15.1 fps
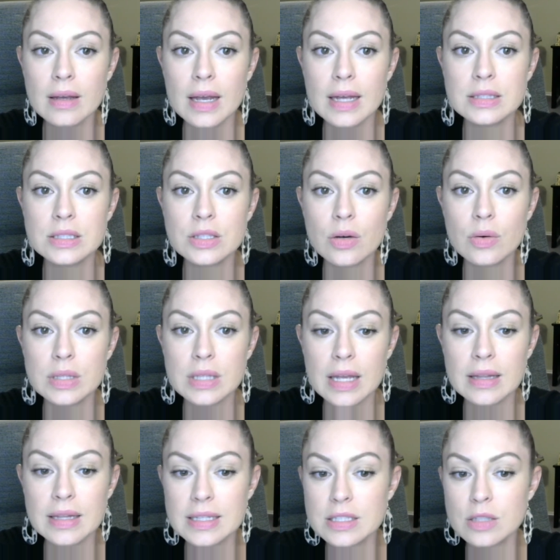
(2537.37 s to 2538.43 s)
And so,
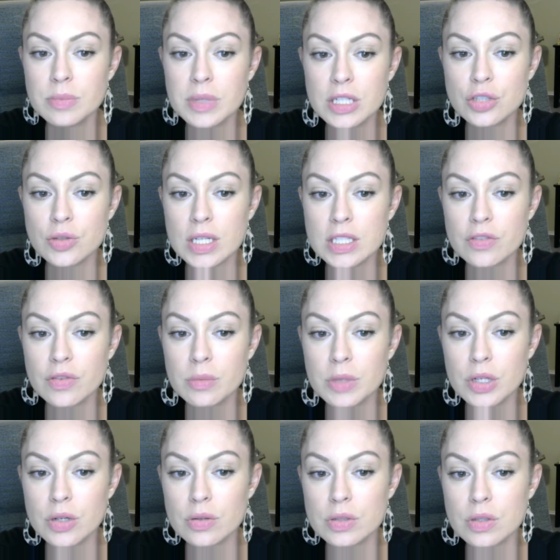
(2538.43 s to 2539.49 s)
and this will be addressed from
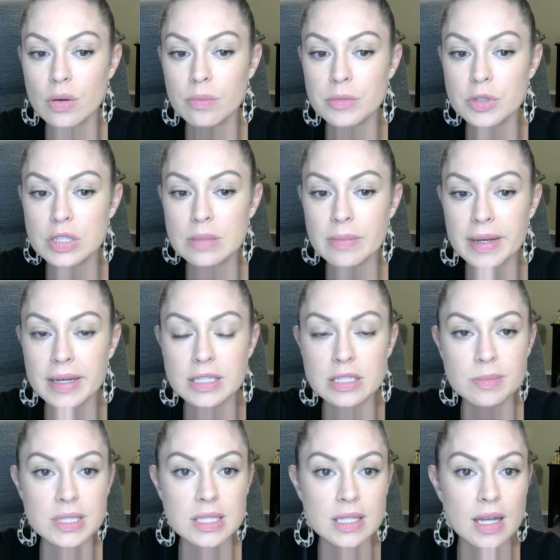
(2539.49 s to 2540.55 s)
you. So I'm using my
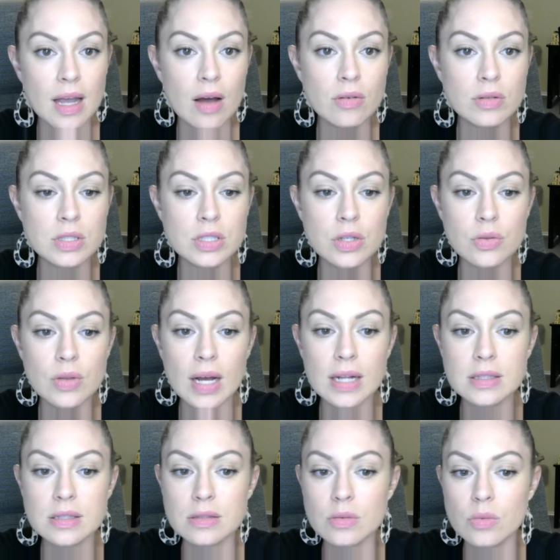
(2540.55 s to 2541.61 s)
husband's account, so
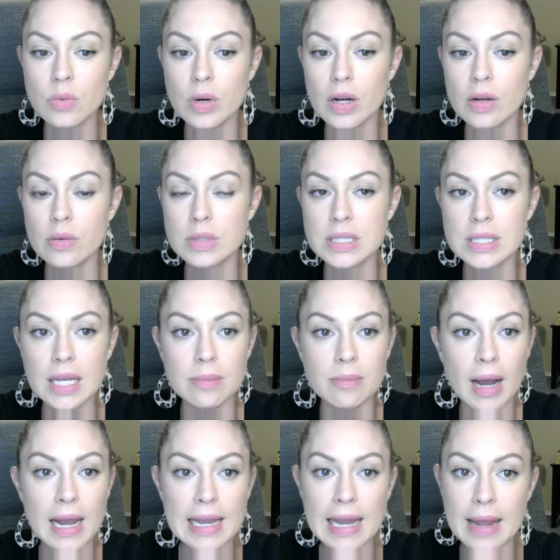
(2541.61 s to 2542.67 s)
that's where it would say
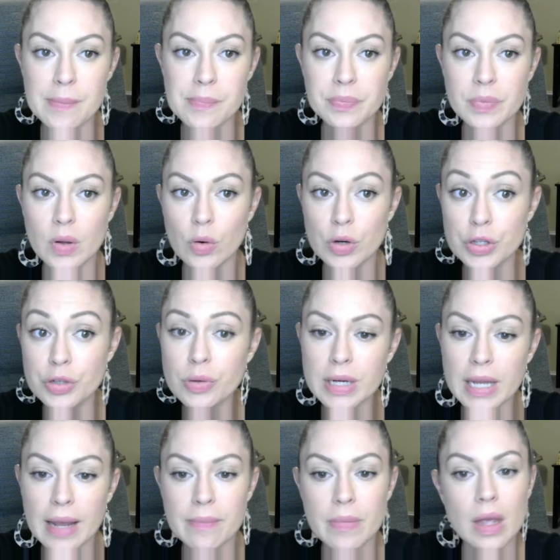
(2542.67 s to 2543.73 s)
my name or your
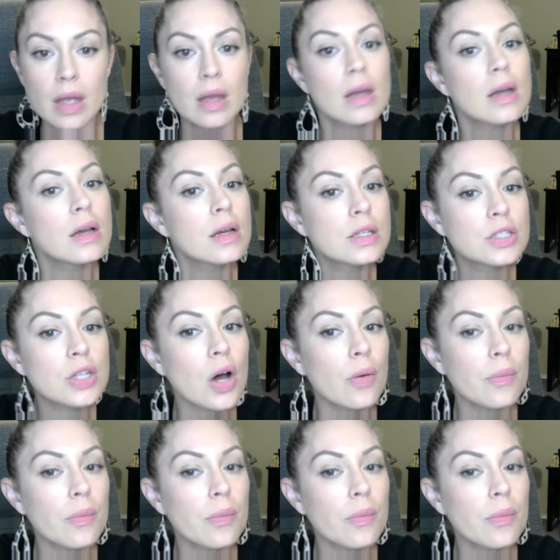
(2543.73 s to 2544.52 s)
name. So